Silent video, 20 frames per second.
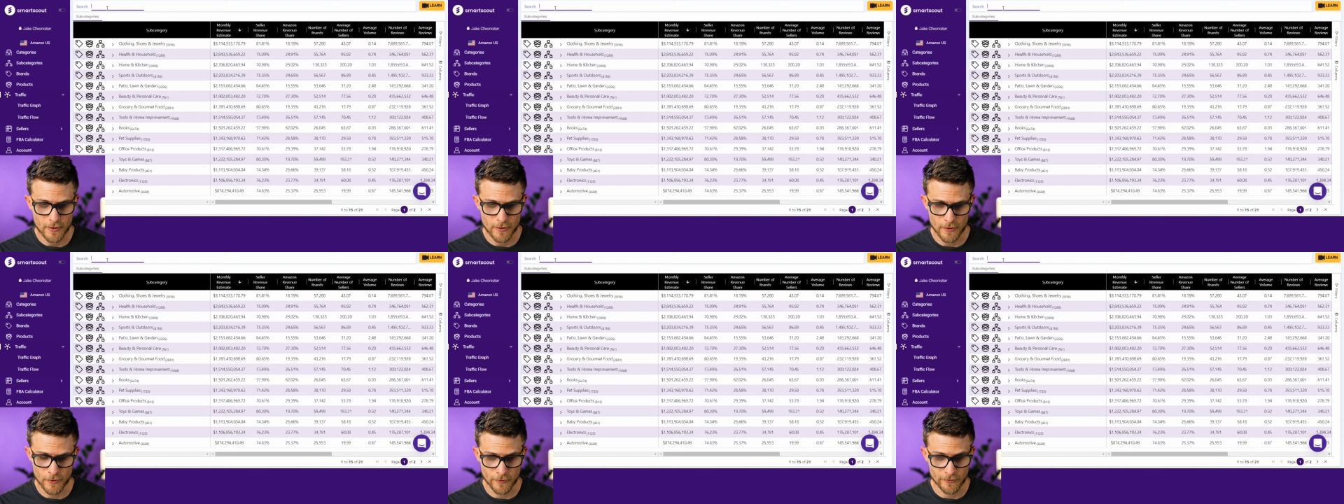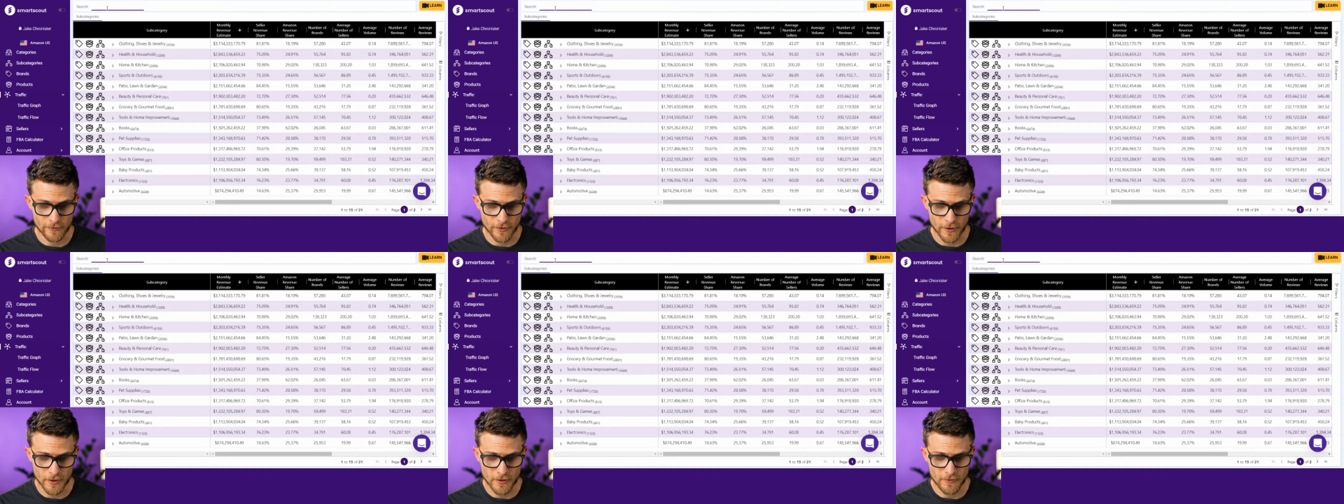you're
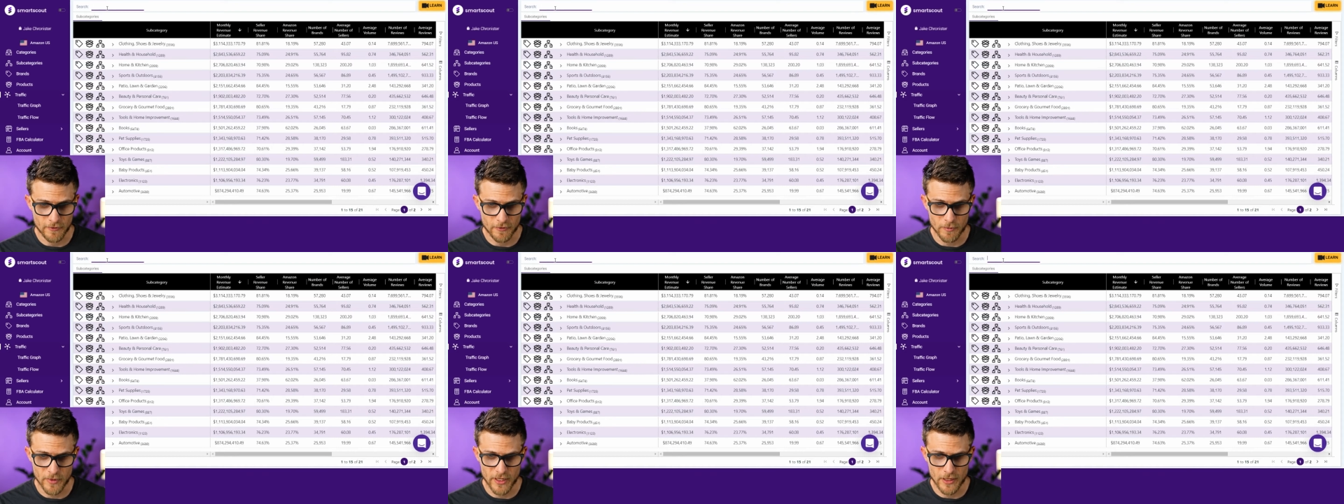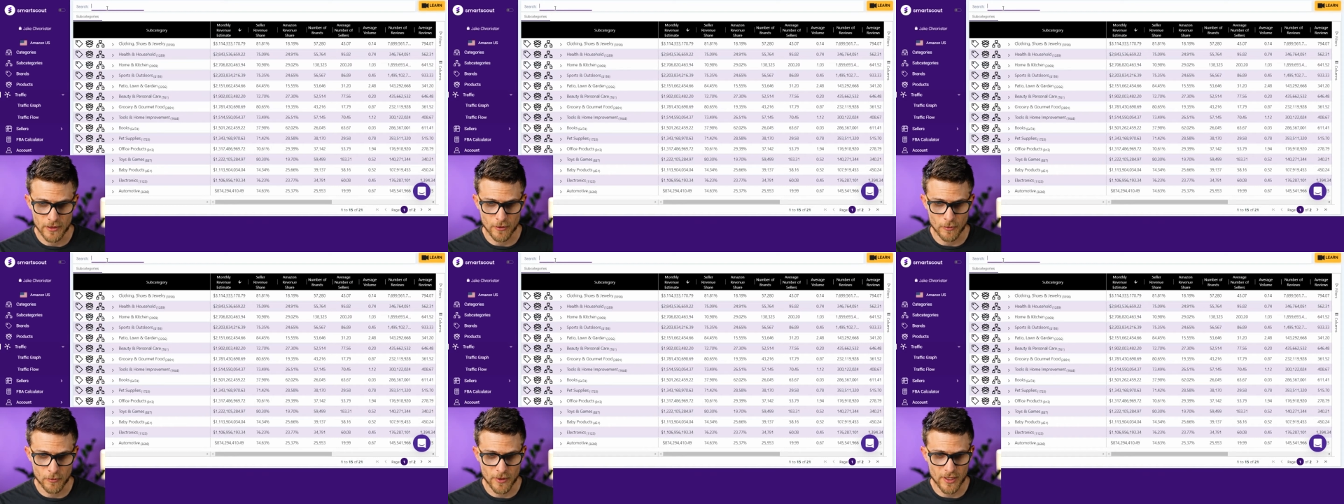very
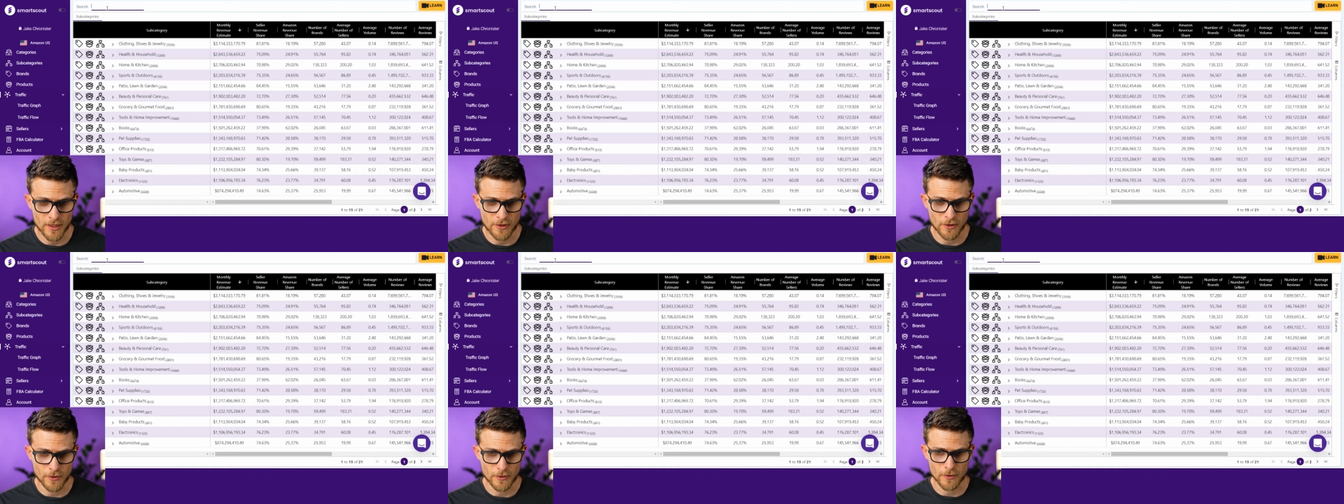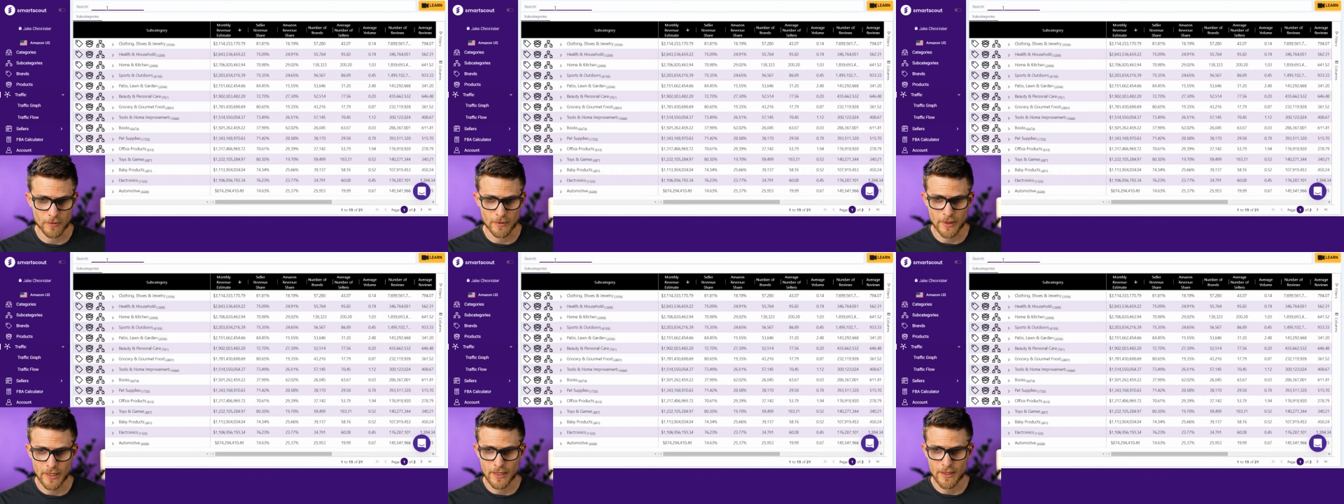familiar with
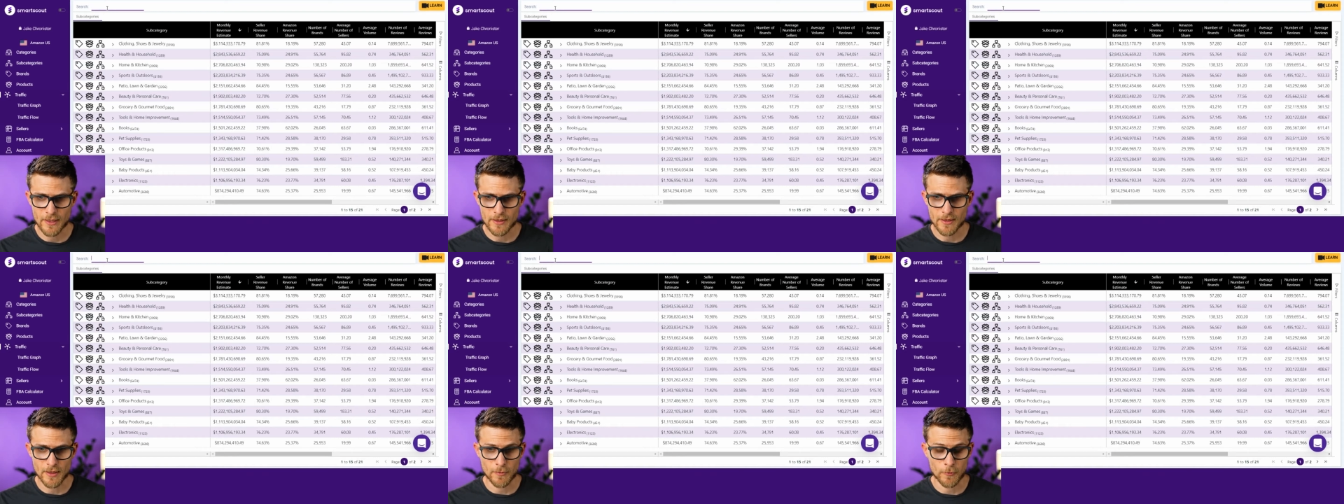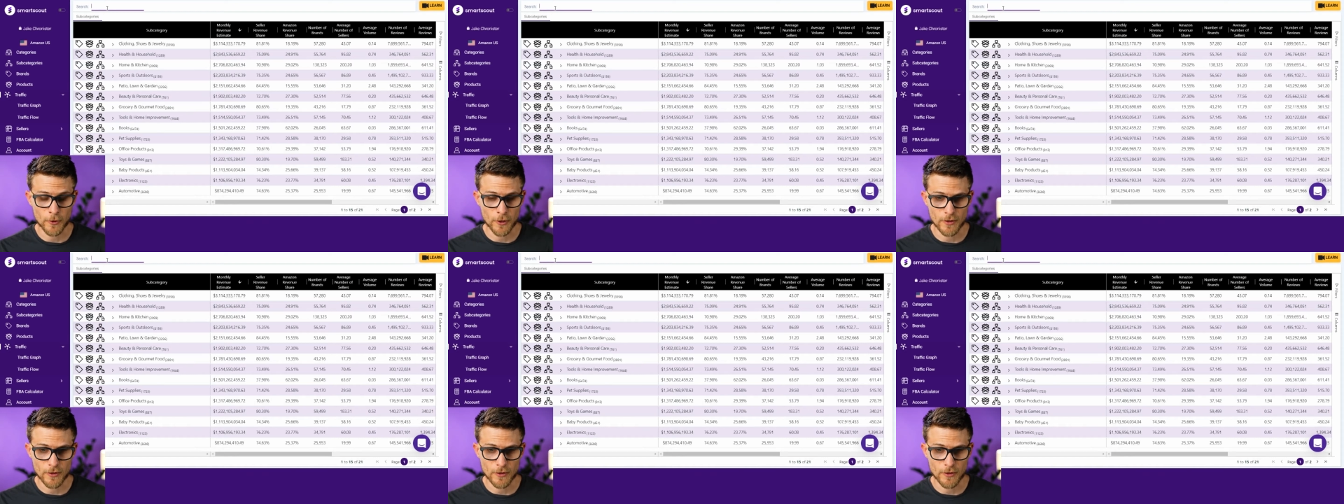or somewhere